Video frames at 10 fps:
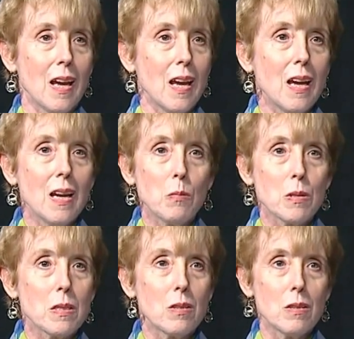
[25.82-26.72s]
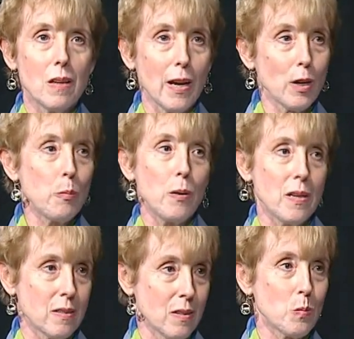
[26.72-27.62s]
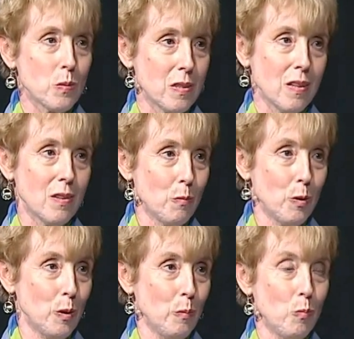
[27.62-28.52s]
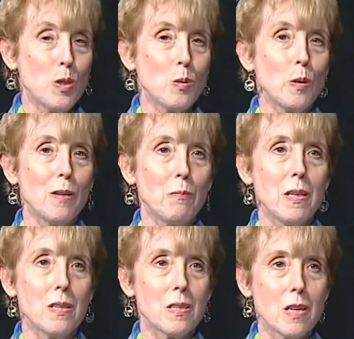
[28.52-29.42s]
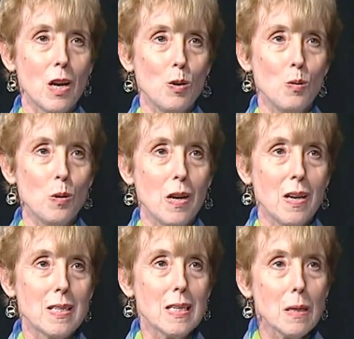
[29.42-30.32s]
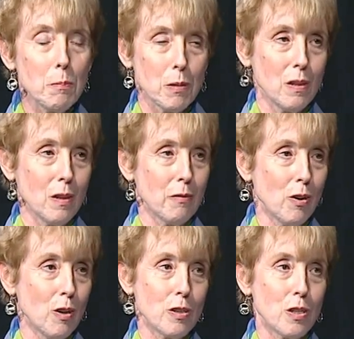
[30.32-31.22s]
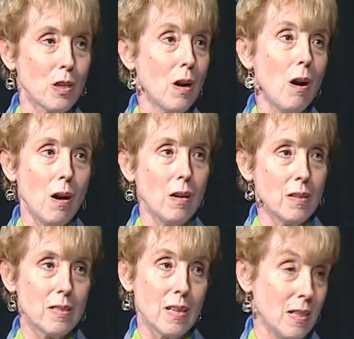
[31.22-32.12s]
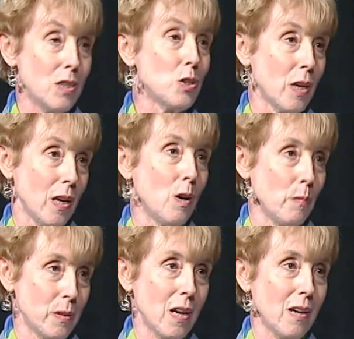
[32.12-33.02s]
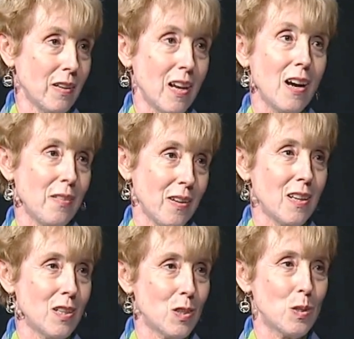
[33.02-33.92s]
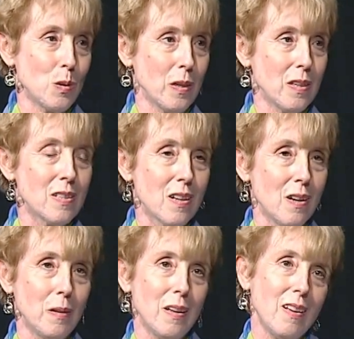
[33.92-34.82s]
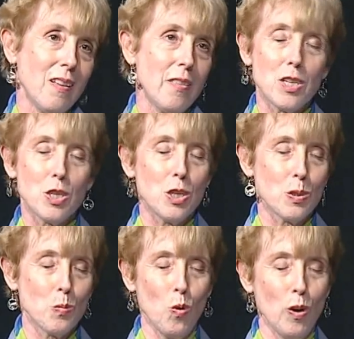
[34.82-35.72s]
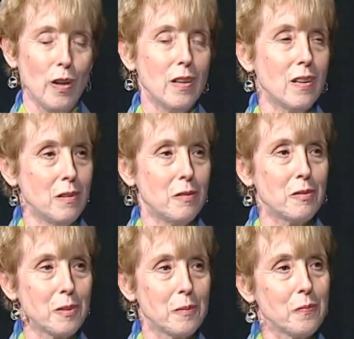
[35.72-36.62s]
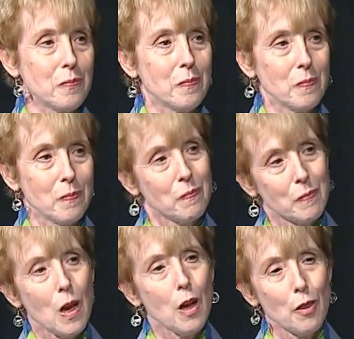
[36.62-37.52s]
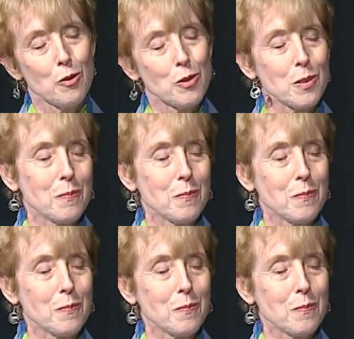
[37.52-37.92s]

It was like her presence was in the room, which would have been so typical of her to call and say, "Did you get home safely? How are the kids doing?" So that's just one of others.